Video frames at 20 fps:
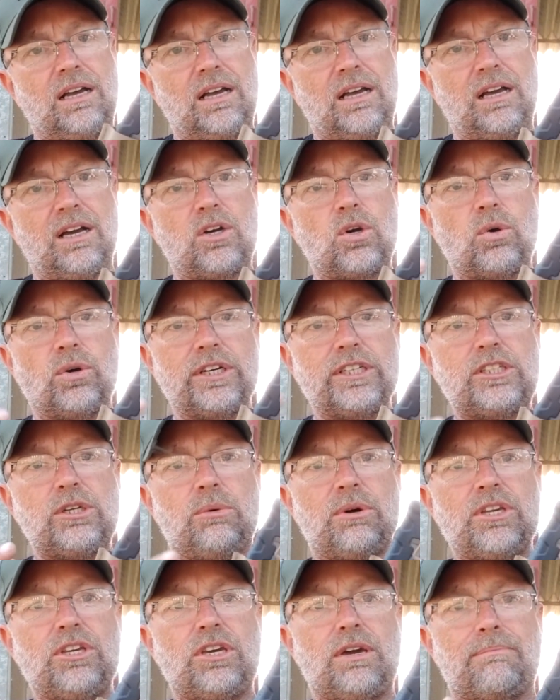according to
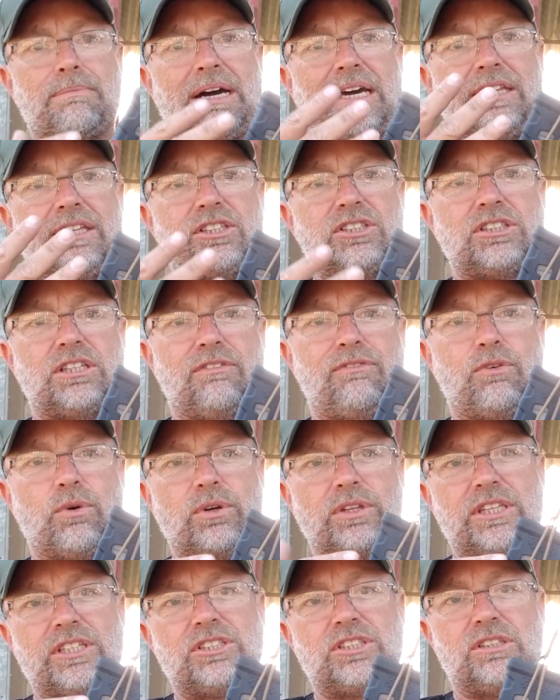what you can buy this stuff for,
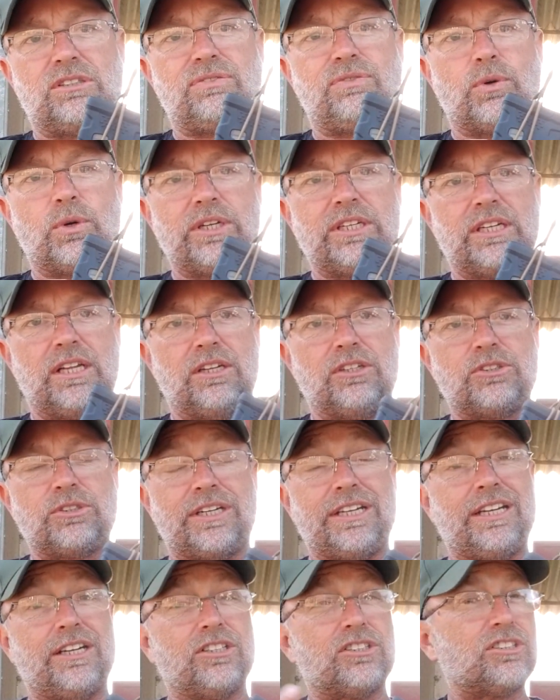this is $40 right
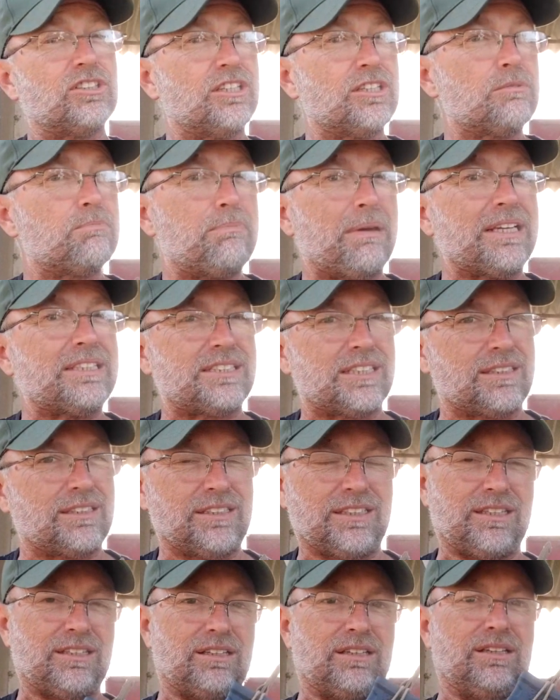here. So this is basically
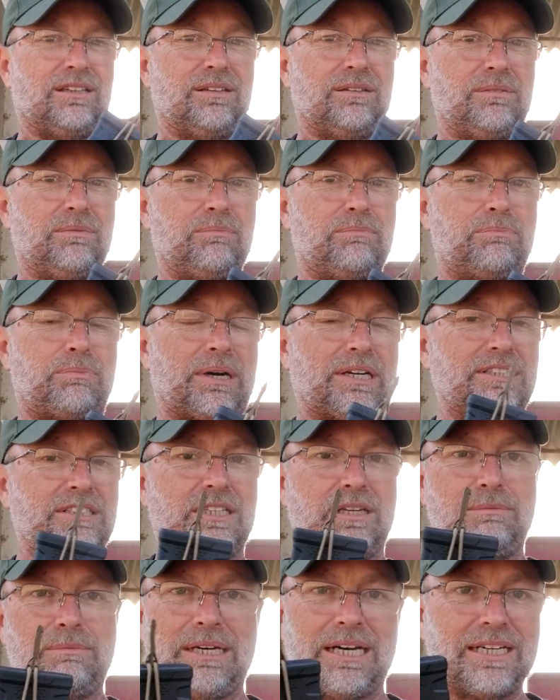the price of
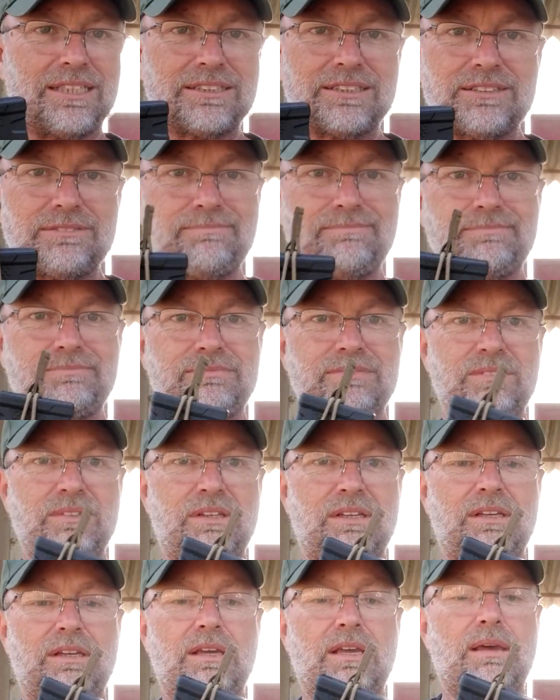the box.
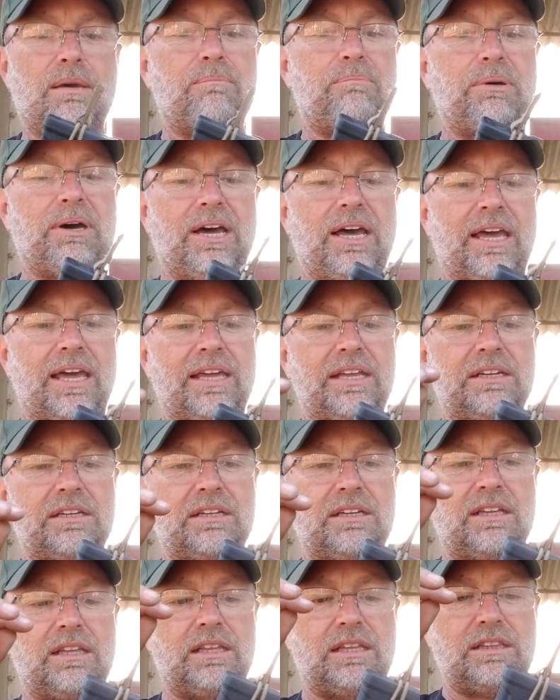But
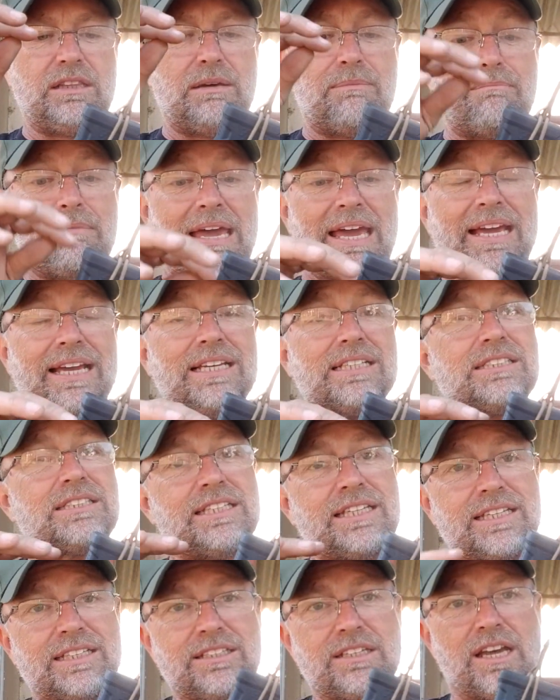the
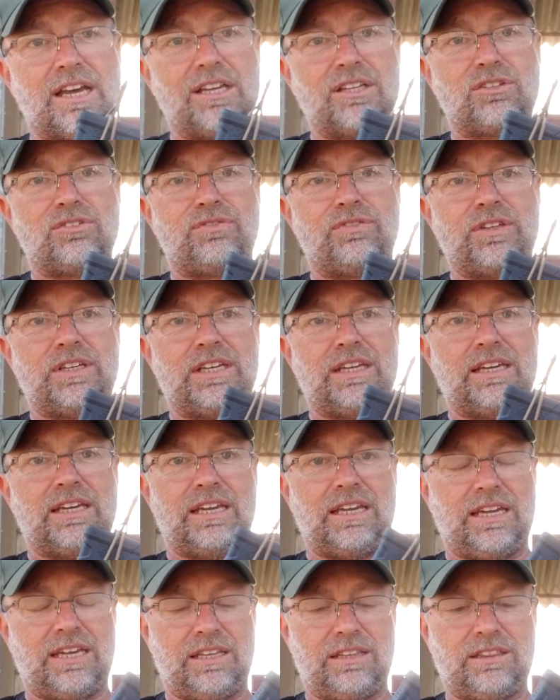magazine does fit
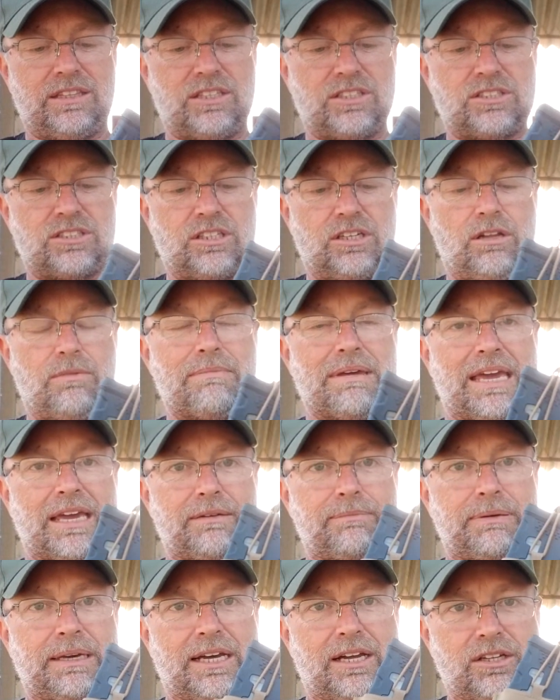in this little mag
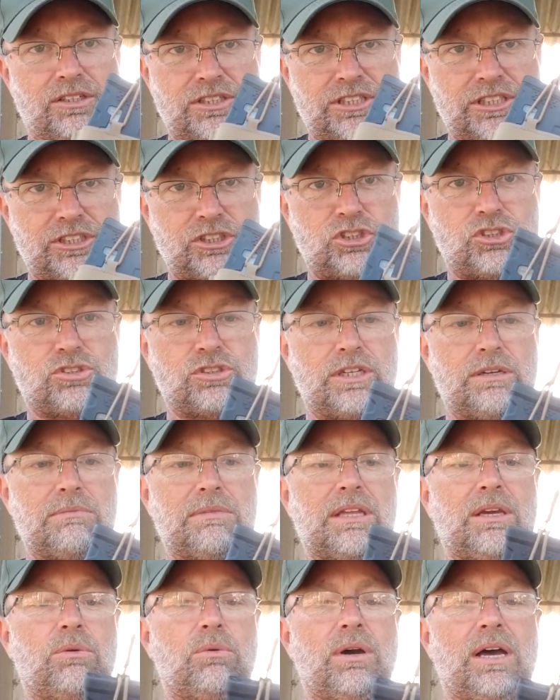pouch
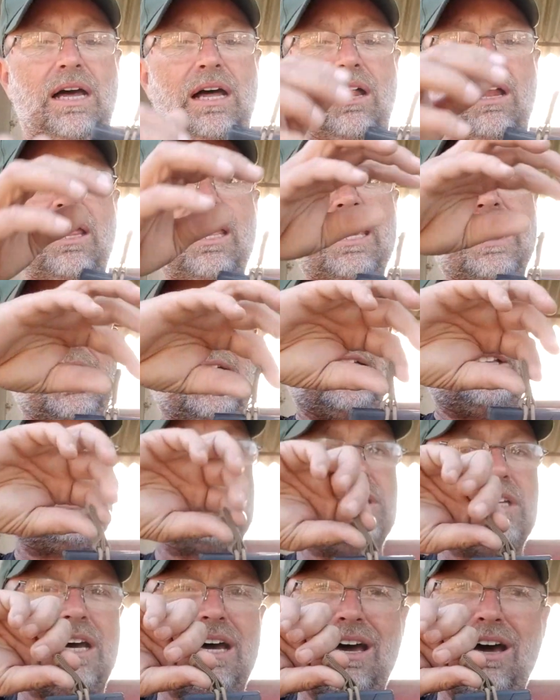extremely well. It's
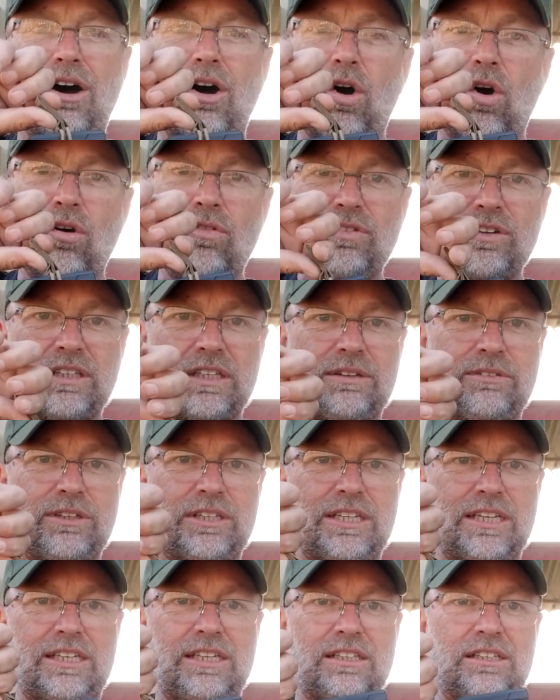not overly
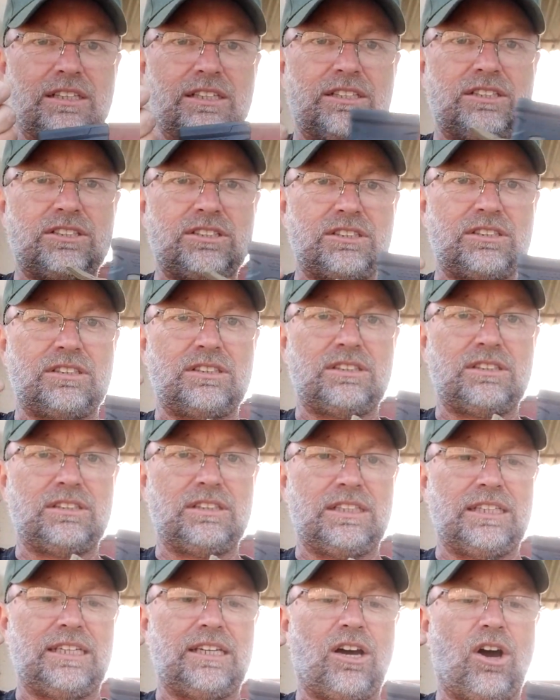
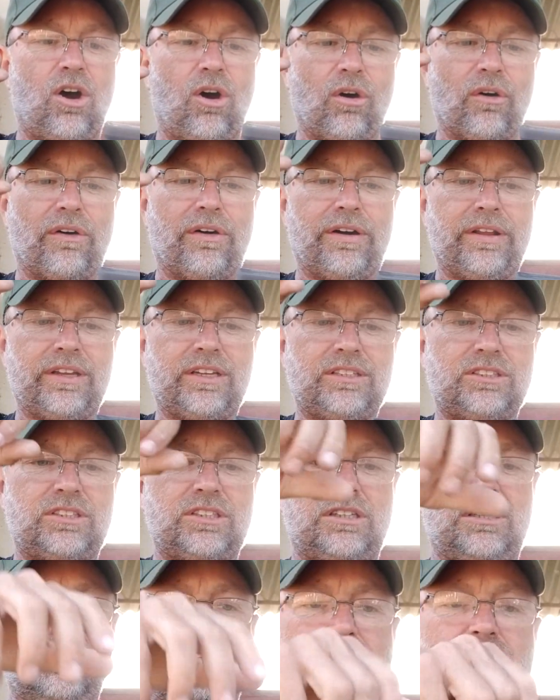ridiculously hard
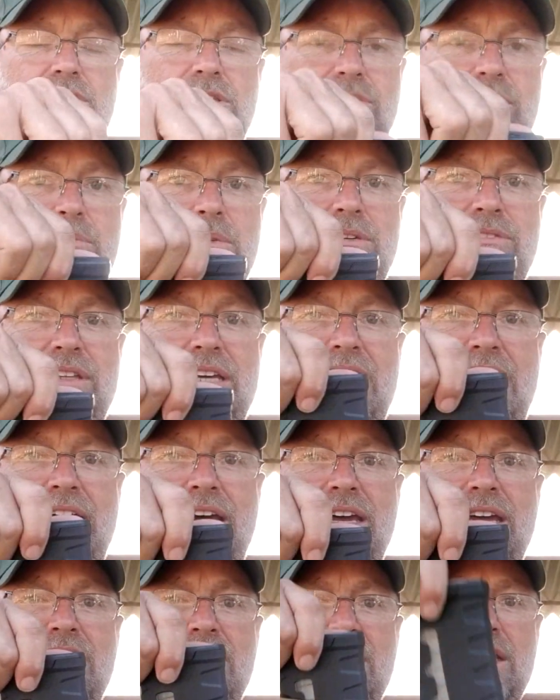to remove that.
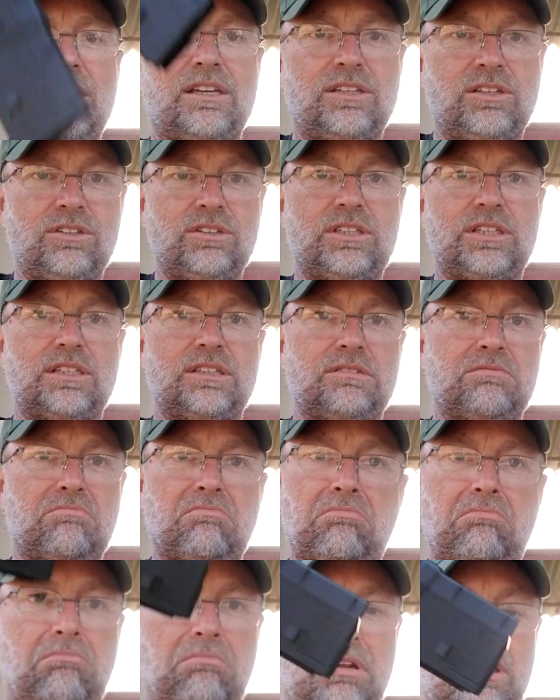You can,
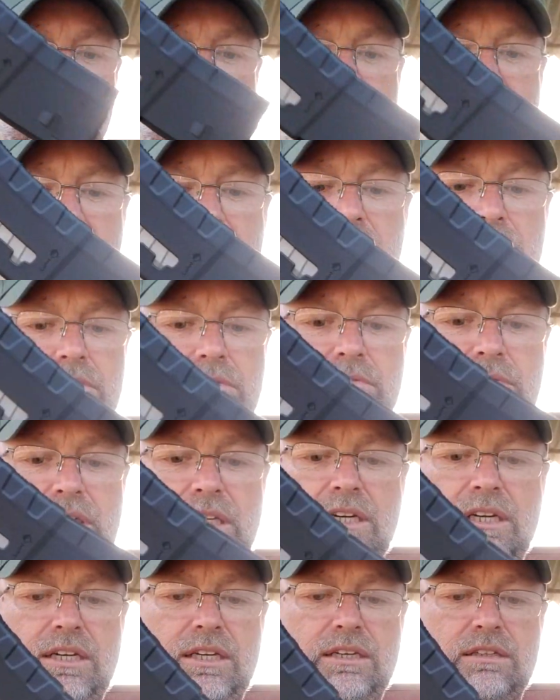look at that,
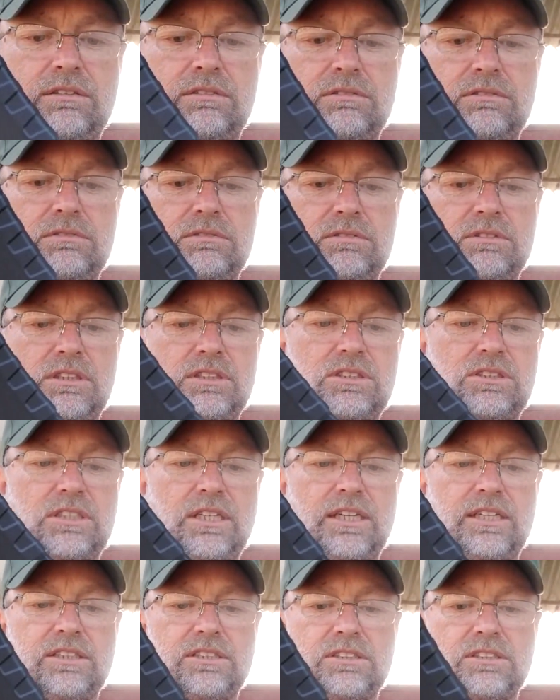in and out. It's
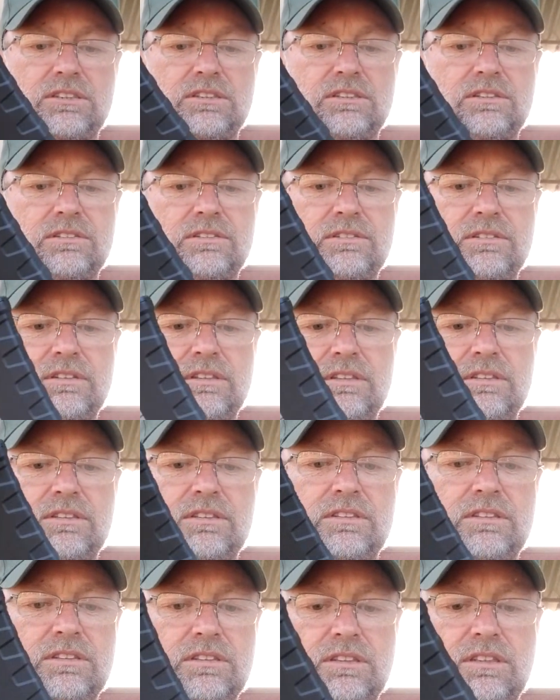nice.
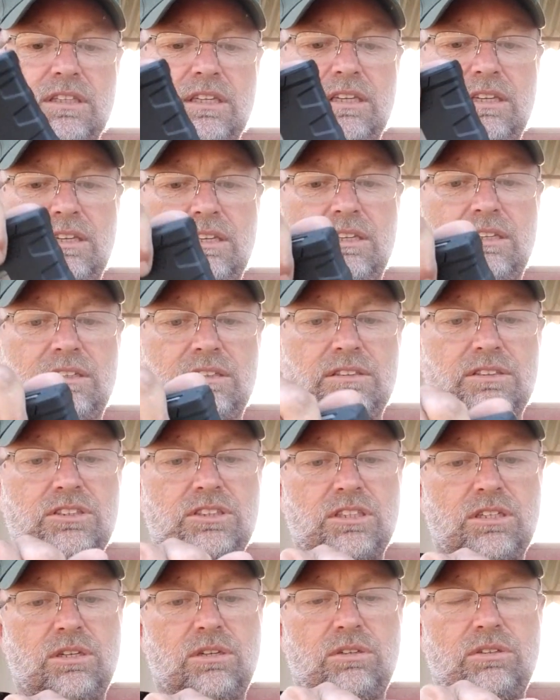
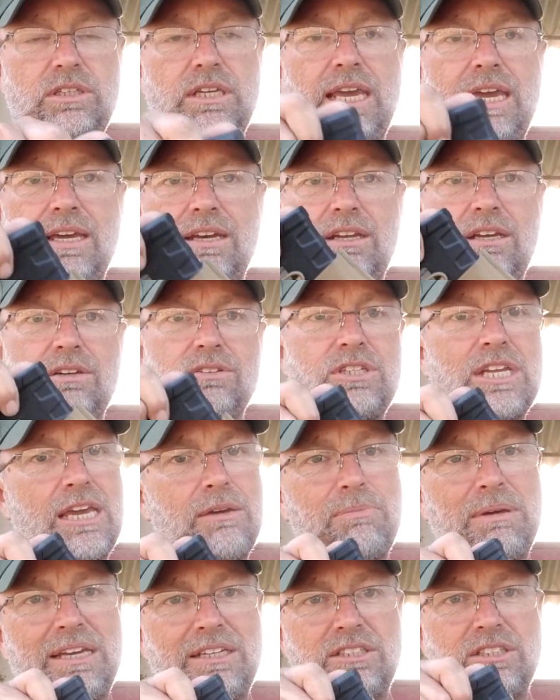So yeah, no,
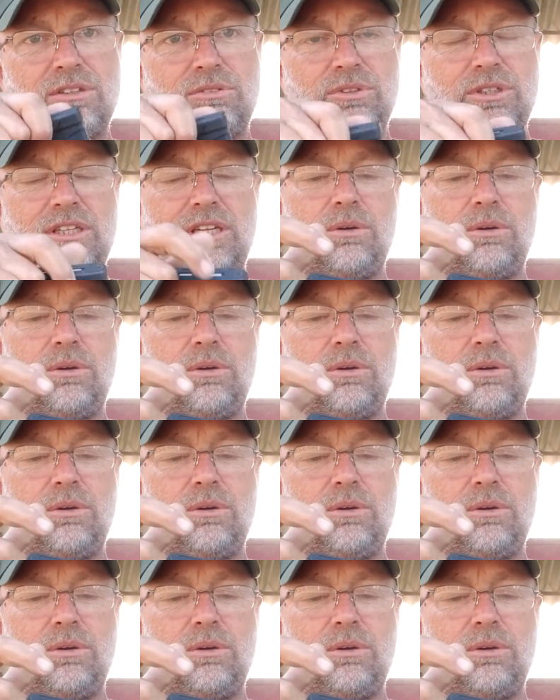TacPack did really